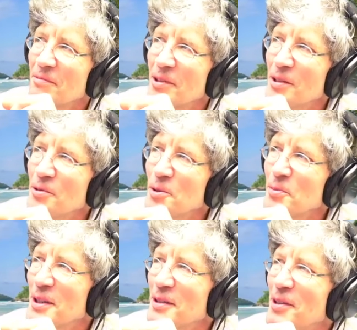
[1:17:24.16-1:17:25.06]

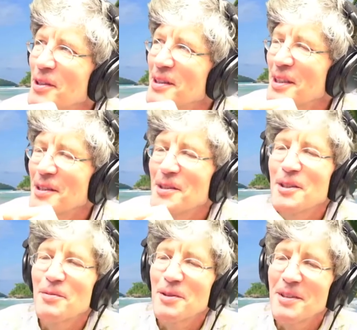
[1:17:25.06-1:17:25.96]
ultimately very
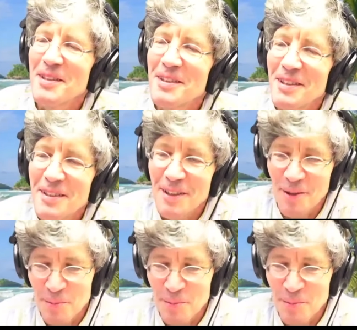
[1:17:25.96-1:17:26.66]
sensitive to these details,